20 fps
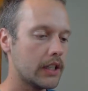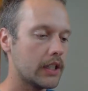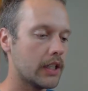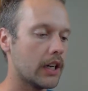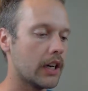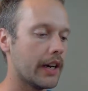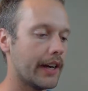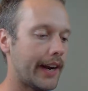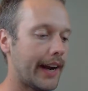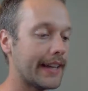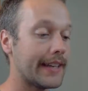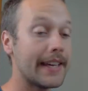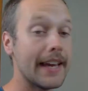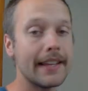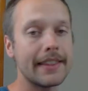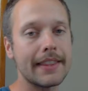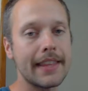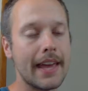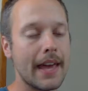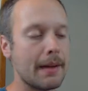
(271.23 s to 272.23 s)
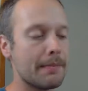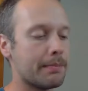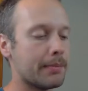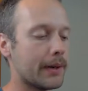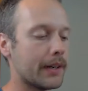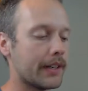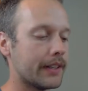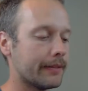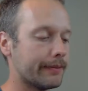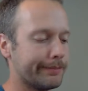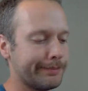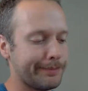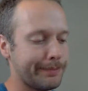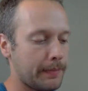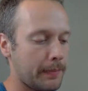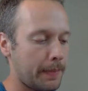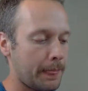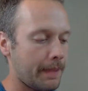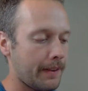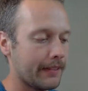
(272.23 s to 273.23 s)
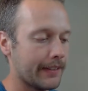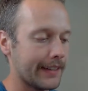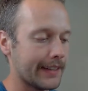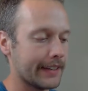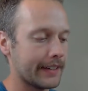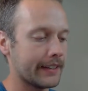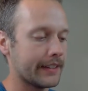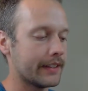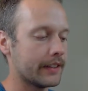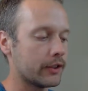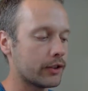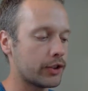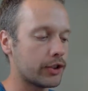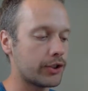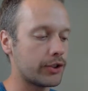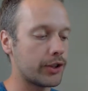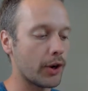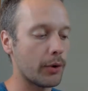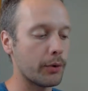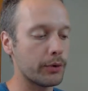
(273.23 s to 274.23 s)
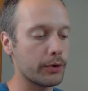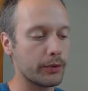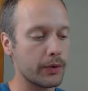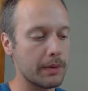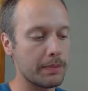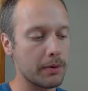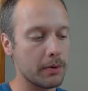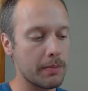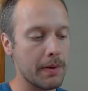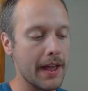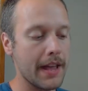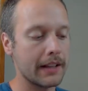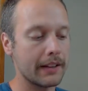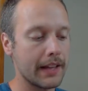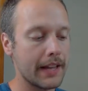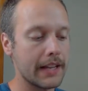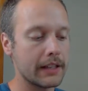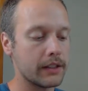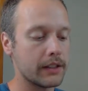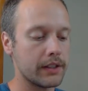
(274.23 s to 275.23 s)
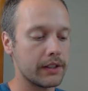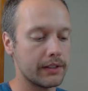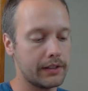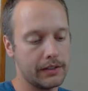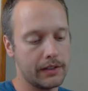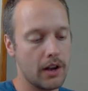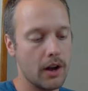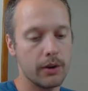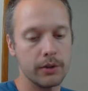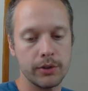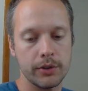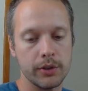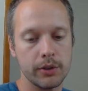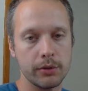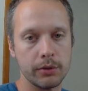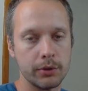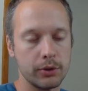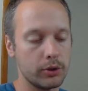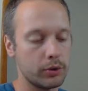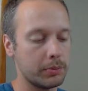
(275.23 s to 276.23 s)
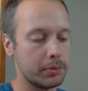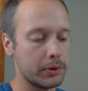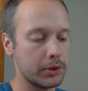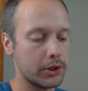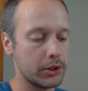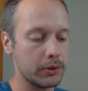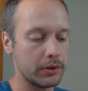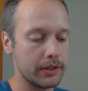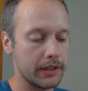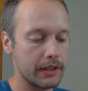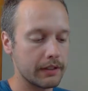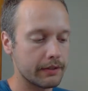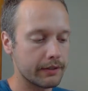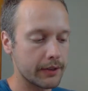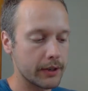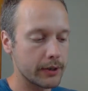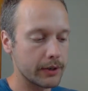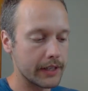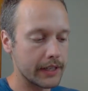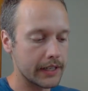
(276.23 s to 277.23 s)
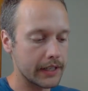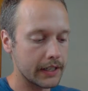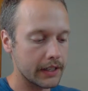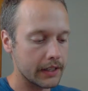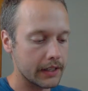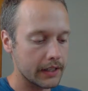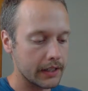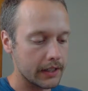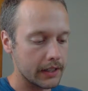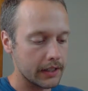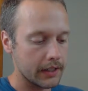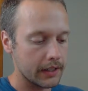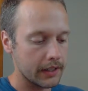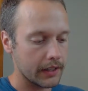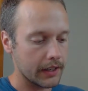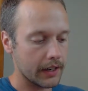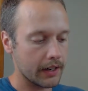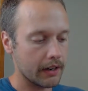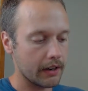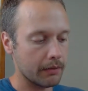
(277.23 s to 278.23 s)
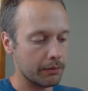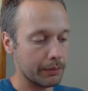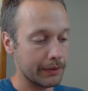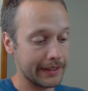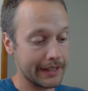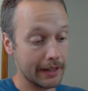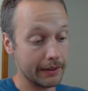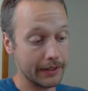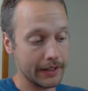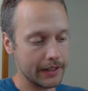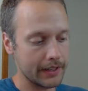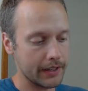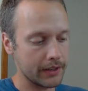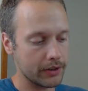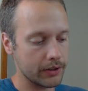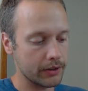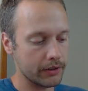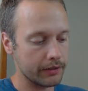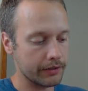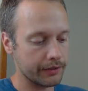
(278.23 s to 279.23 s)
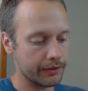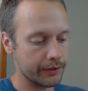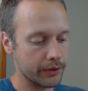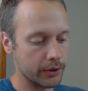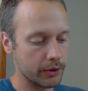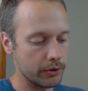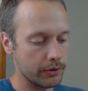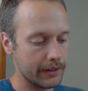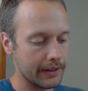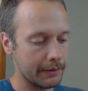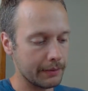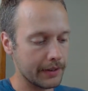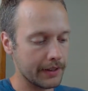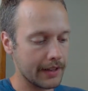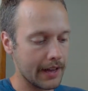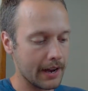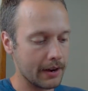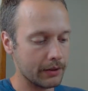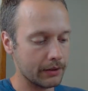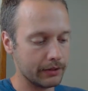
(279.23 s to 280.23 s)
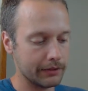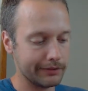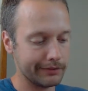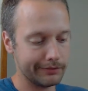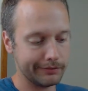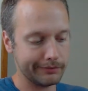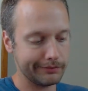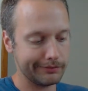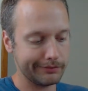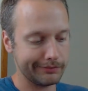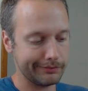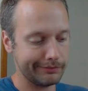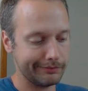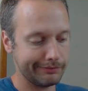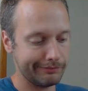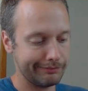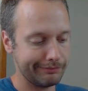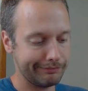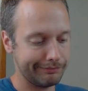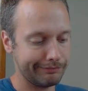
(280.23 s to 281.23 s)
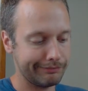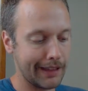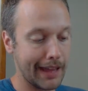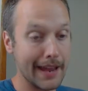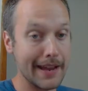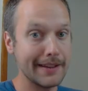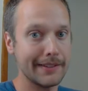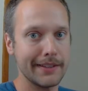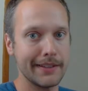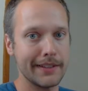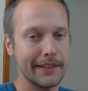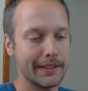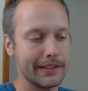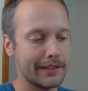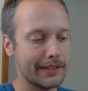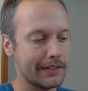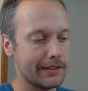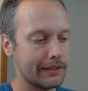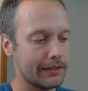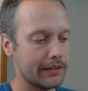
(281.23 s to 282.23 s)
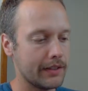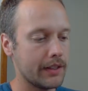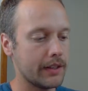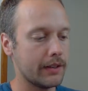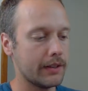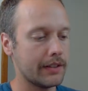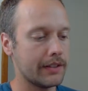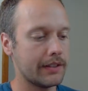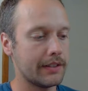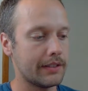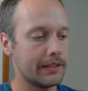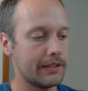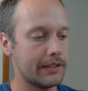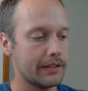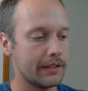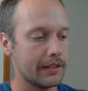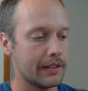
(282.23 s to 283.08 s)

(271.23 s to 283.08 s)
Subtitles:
and I get that, but like a Stone Ripper Pale Ale is also super juicy and fruity, without the addition of fruit and without the haziness. It's